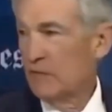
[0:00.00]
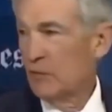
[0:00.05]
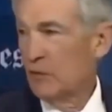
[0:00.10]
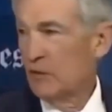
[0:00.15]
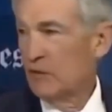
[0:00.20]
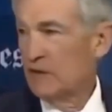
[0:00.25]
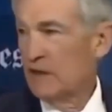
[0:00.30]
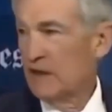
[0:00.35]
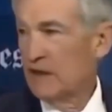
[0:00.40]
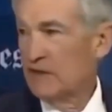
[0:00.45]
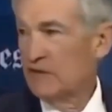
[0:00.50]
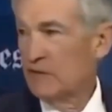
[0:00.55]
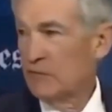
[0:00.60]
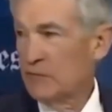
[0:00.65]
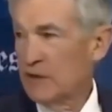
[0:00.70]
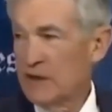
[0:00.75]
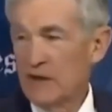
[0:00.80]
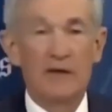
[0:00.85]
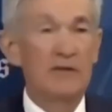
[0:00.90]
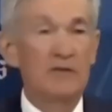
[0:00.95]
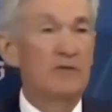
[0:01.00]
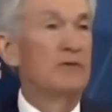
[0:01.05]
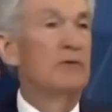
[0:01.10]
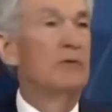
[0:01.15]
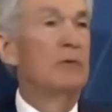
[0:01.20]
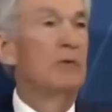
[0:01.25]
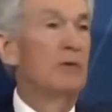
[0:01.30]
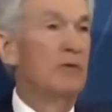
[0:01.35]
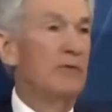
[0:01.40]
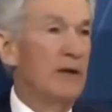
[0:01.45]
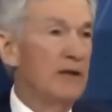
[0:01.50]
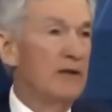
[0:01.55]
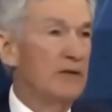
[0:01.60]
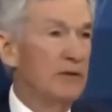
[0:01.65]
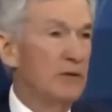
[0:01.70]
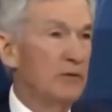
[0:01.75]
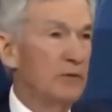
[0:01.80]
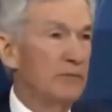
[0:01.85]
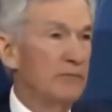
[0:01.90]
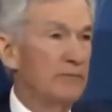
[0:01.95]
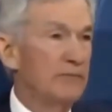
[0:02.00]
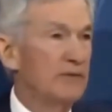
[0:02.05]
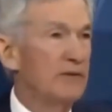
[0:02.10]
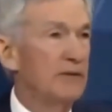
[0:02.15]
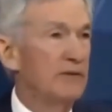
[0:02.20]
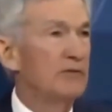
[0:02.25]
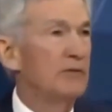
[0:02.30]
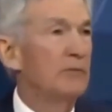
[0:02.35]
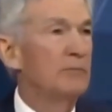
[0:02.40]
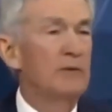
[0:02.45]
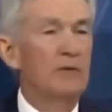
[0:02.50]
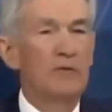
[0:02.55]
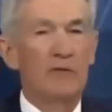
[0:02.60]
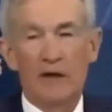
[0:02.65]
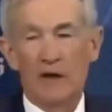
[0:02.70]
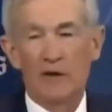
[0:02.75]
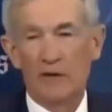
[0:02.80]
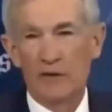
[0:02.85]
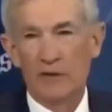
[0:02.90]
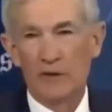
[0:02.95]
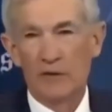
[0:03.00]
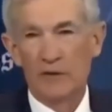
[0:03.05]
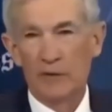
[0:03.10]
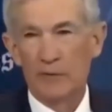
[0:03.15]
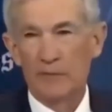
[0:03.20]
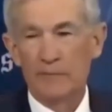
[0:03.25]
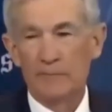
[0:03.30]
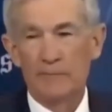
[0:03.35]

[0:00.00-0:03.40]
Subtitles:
or as a way to store value. It's super volatile.